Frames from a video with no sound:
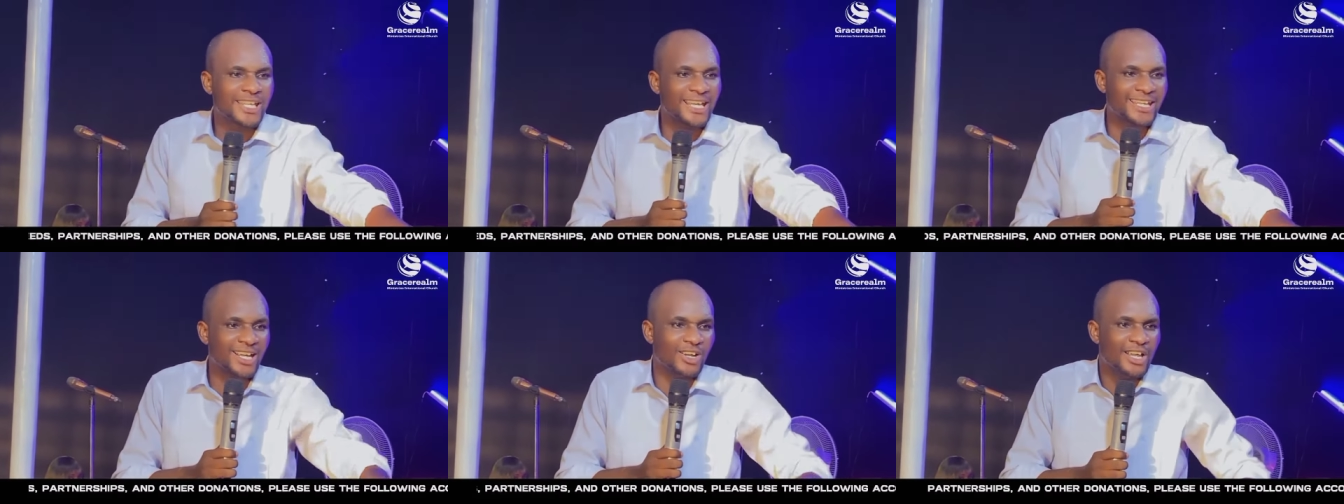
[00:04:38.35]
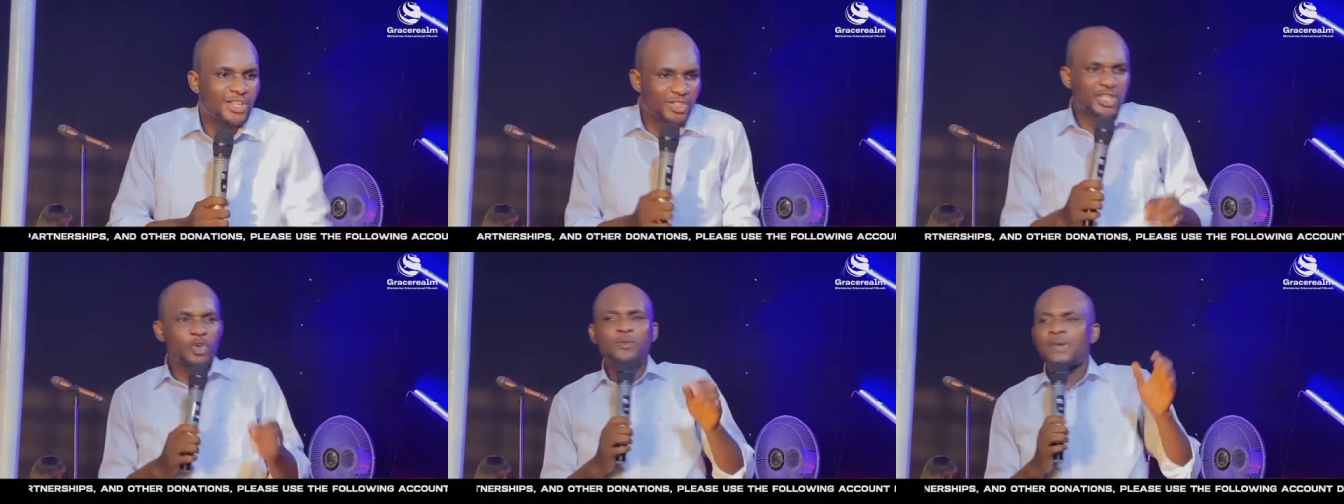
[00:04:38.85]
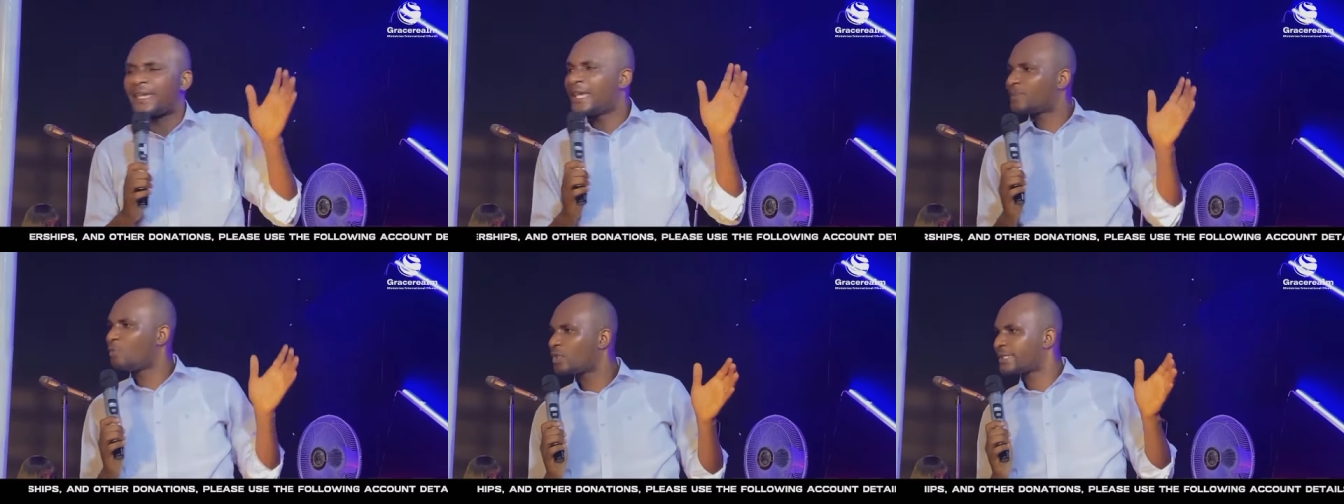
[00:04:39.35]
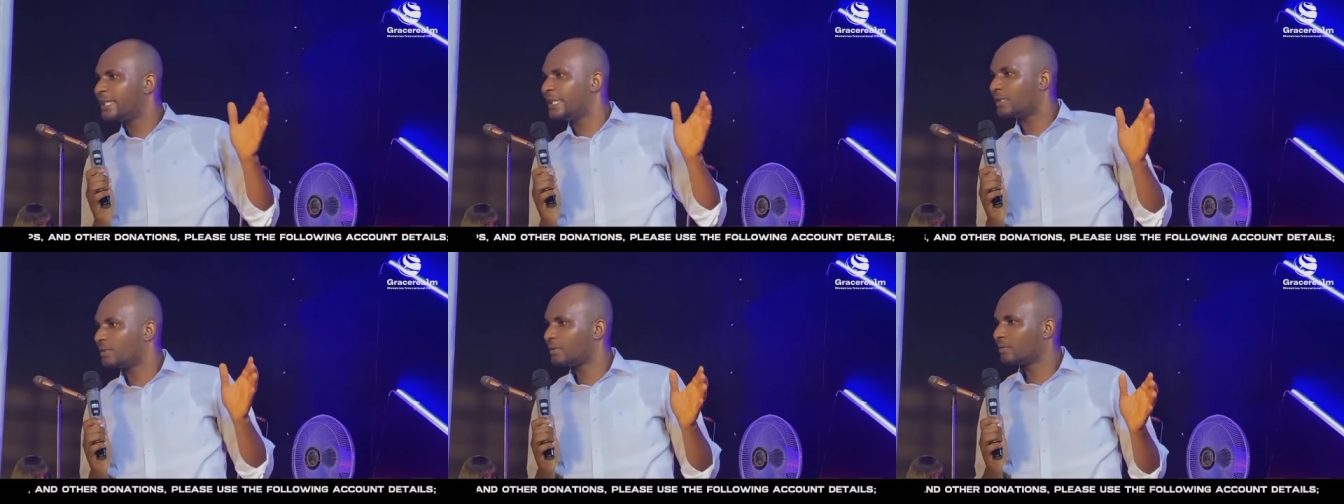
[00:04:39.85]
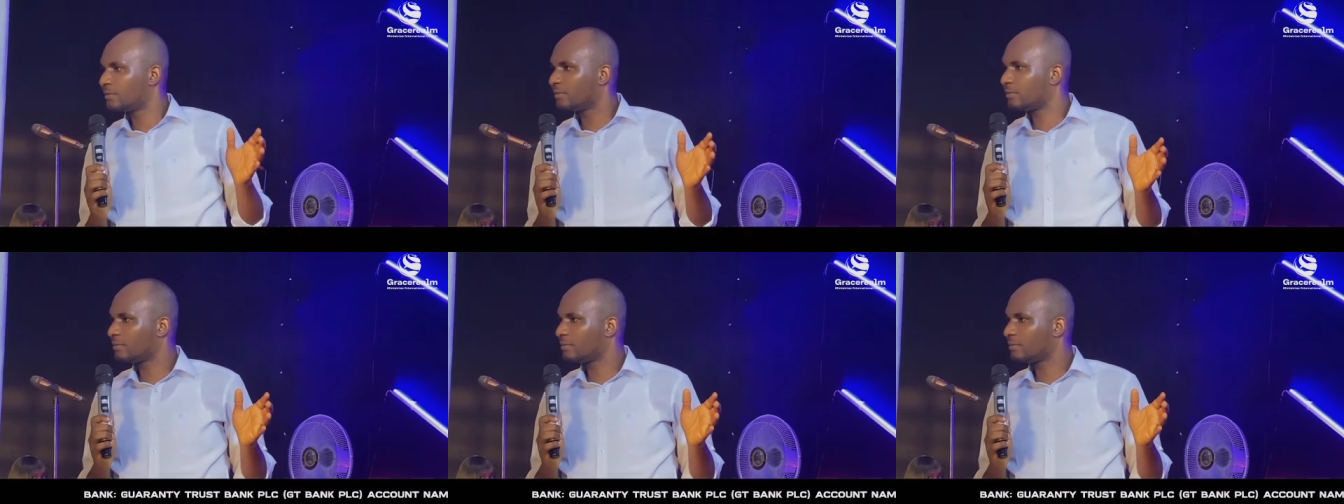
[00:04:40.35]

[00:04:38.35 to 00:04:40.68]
here now, you see women get more slim.